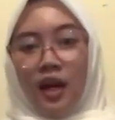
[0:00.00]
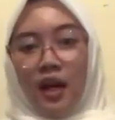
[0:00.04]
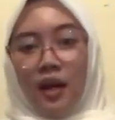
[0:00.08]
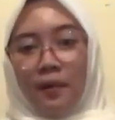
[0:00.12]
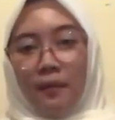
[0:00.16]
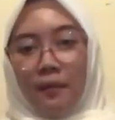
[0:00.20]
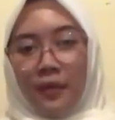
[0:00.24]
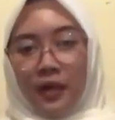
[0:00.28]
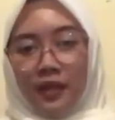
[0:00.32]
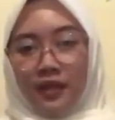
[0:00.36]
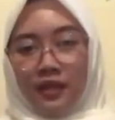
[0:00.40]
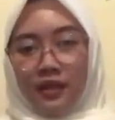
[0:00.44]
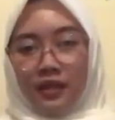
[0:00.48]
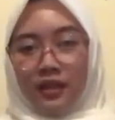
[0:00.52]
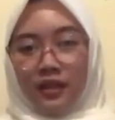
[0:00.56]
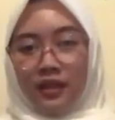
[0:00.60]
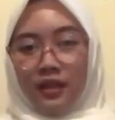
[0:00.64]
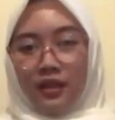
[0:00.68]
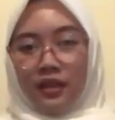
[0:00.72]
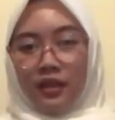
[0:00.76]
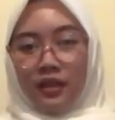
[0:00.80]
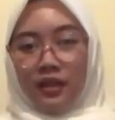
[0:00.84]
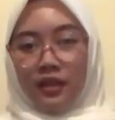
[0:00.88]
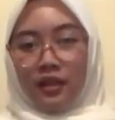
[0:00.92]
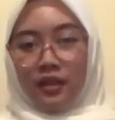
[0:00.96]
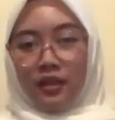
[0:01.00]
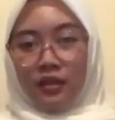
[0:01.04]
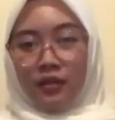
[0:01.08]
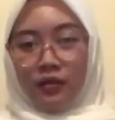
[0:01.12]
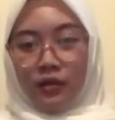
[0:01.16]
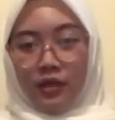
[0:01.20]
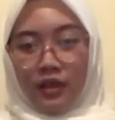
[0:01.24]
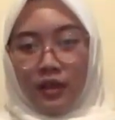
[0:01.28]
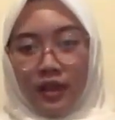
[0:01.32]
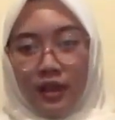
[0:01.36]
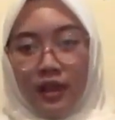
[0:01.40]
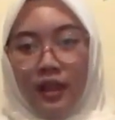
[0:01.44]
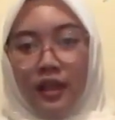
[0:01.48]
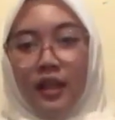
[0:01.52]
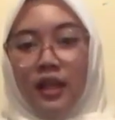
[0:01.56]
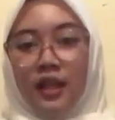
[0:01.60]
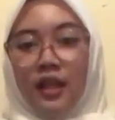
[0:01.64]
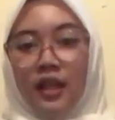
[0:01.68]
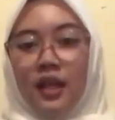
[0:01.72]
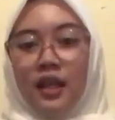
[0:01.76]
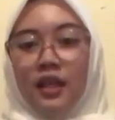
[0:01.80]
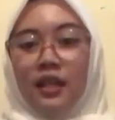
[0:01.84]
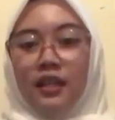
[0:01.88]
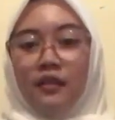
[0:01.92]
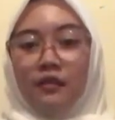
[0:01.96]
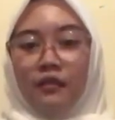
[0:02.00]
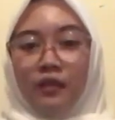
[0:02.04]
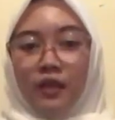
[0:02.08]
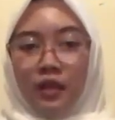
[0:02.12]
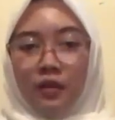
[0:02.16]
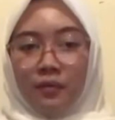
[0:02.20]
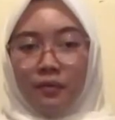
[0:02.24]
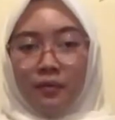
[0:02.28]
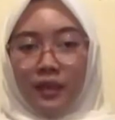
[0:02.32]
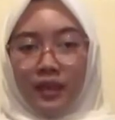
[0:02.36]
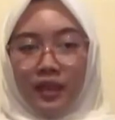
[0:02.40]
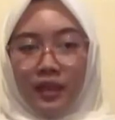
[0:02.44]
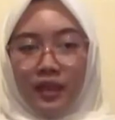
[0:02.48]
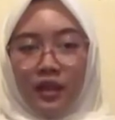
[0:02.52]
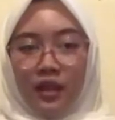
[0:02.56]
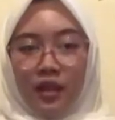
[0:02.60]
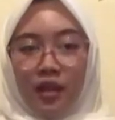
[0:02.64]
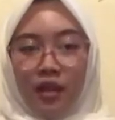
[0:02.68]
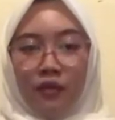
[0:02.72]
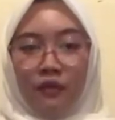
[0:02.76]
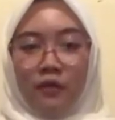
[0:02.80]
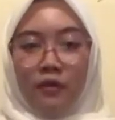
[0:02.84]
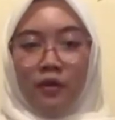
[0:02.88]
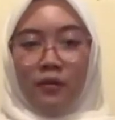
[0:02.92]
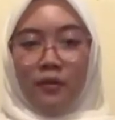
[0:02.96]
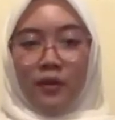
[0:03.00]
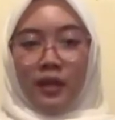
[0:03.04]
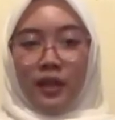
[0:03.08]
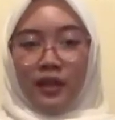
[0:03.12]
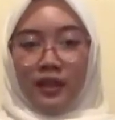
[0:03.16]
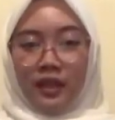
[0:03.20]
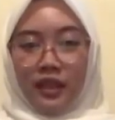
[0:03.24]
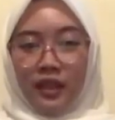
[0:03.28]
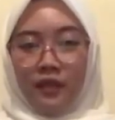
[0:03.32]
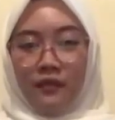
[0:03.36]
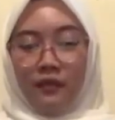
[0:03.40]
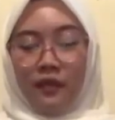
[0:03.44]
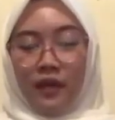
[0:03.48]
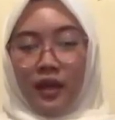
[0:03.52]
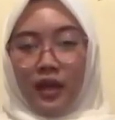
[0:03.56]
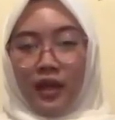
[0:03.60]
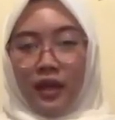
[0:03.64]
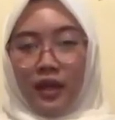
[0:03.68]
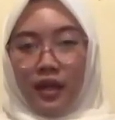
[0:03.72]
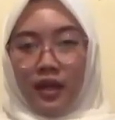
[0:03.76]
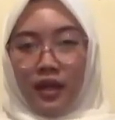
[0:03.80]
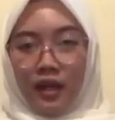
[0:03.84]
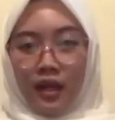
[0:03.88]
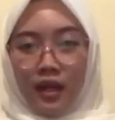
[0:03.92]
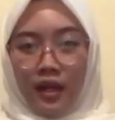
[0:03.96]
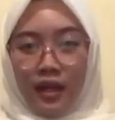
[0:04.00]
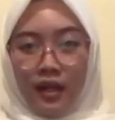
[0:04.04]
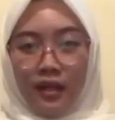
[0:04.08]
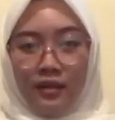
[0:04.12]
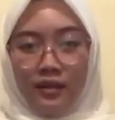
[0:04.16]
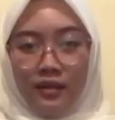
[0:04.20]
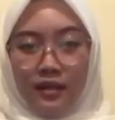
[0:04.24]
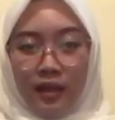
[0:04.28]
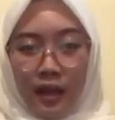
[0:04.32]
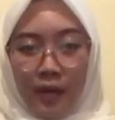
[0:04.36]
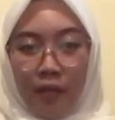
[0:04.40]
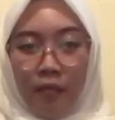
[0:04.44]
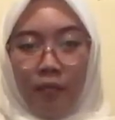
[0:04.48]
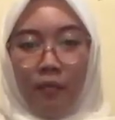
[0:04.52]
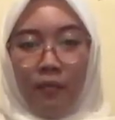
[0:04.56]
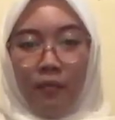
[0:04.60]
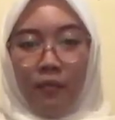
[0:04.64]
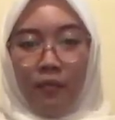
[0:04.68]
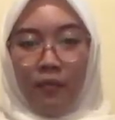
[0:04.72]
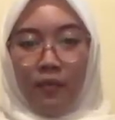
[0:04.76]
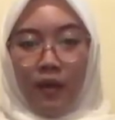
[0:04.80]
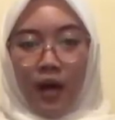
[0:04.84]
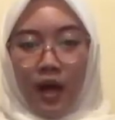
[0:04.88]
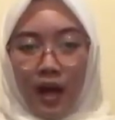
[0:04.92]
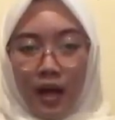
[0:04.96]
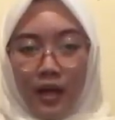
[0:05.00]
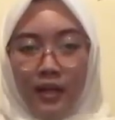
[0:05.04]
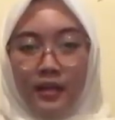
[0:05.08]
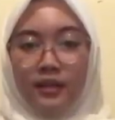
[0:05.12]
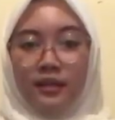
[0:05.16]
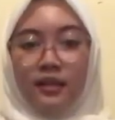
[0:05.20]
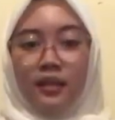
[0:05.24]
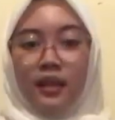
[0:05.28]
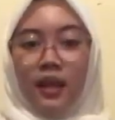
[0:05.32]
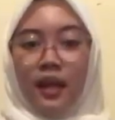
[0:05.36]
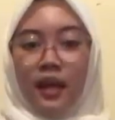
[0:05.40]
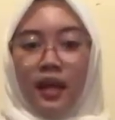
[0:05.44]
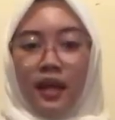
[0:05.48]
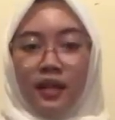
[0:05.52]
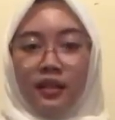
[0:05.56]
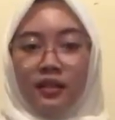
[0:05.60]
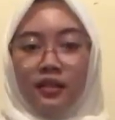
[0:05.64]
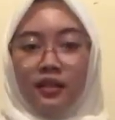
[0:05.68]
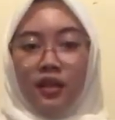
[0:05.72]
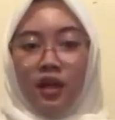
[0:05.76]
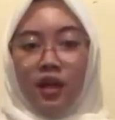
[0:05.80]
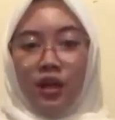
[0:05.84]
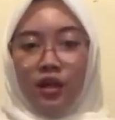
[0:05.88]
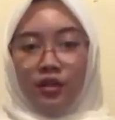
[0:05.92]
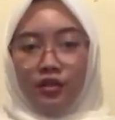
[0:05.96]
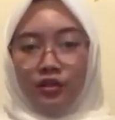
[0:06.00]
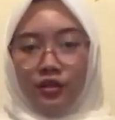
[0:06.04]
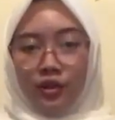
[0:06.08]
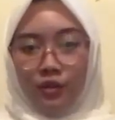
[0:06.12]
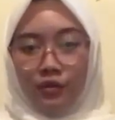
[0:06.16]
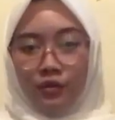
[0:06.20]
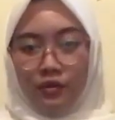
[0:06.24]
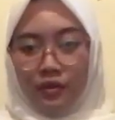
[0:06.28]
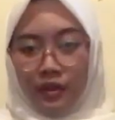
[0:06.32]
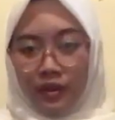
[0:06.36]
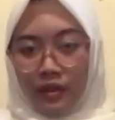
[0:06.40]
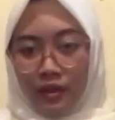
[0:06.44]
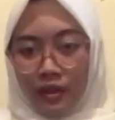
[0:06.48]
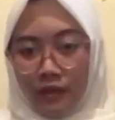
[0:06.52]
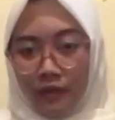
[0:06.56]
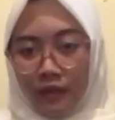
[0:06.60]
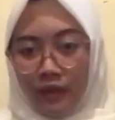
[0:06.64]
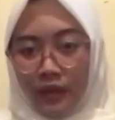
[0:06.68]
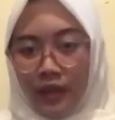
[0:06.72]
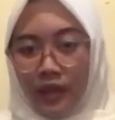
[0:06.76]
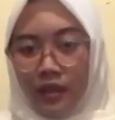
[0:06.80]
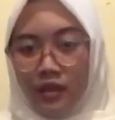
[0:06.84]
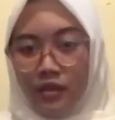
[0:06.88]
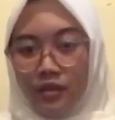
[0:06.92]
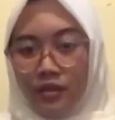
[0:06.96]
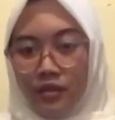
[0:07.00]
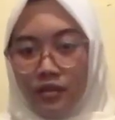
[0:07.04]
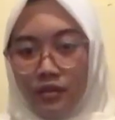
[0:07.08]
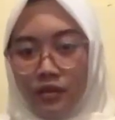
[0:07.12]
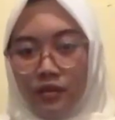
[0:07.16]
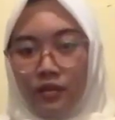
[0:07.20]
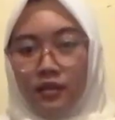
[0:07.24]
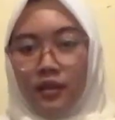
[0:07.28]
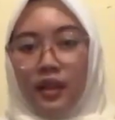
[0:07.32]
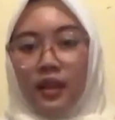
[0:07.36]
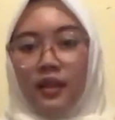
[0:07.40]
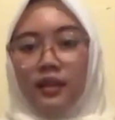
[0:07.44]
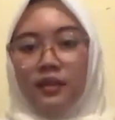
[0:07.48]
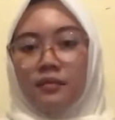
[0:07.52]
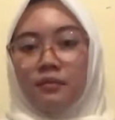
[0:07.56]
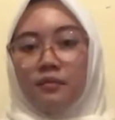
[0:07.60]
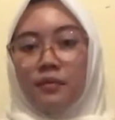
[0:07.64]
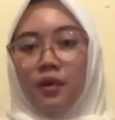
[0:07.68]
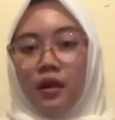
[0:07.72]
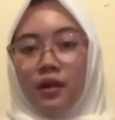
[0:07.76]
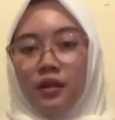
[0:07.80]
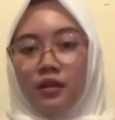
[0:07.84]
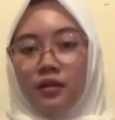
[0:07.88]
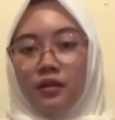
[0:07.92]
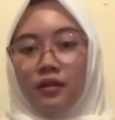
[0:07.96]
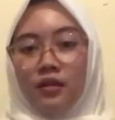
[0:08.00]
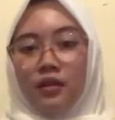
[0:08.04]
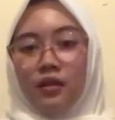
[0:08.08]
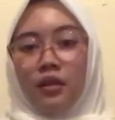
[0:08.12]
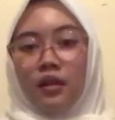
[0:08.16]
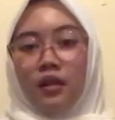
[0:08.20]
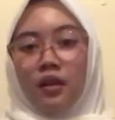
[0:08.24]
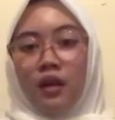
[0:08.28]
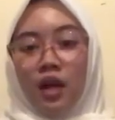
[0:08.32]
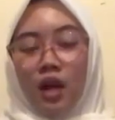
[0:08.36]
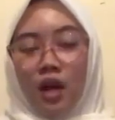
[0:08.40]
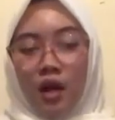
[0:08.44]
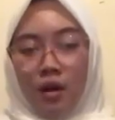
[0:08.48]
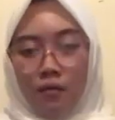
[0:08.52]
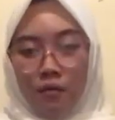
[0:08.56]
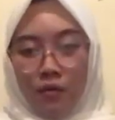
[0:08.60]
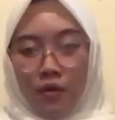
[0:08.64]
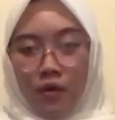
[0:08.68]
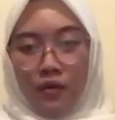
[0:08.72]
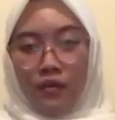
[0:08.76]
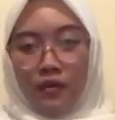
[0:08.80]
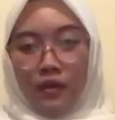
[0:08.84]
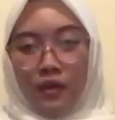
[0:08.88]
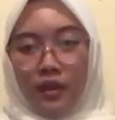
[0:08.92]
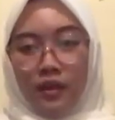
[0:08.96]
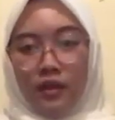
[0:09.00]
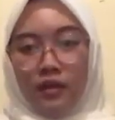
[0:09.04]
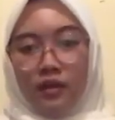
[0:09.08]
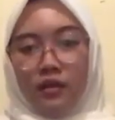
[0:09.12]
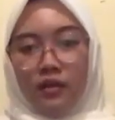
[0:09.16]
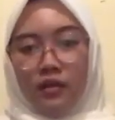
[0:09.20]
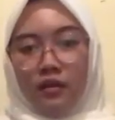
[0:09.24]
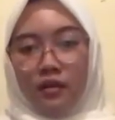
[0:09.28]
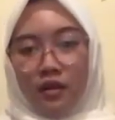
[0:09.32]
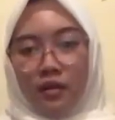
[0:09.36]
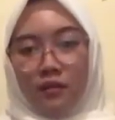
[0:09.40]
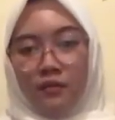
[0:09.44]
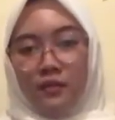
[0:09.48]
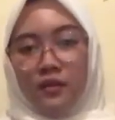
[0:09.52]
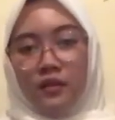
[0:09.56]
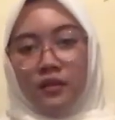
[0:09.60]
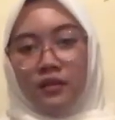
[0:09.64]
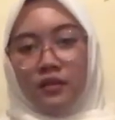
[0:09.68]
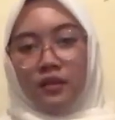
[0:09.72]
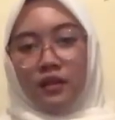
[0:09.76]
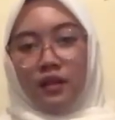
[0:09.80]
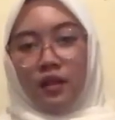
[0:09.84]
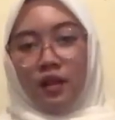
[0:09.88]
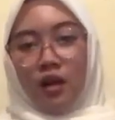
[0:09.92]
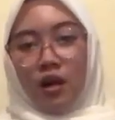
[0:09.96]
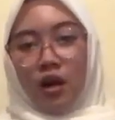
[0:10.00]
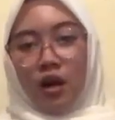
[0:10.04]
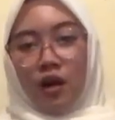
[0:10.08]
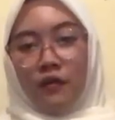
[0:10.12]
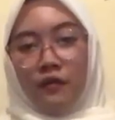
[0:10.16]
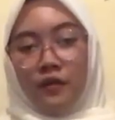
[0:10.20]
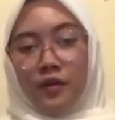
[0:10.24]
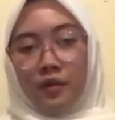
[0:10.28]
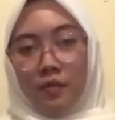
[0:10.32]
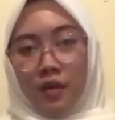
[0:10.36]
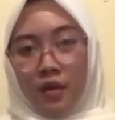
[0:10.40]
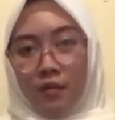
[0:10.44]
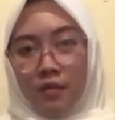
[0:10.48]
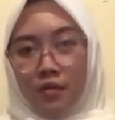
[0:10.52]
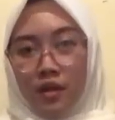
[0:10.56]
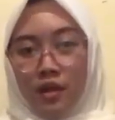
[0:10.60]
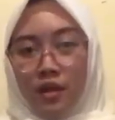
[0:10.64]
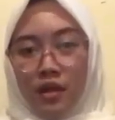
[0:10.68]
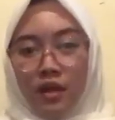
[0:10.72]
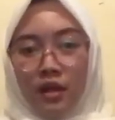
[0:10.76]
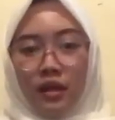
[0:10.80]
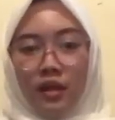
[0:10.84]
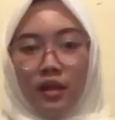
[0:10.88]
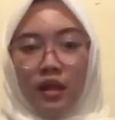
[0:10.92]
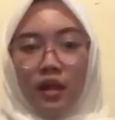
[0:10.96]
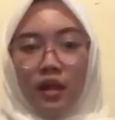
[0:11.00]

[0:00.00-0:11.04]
particular development of cooperative and SMEs has shown significant success, both in terms of the member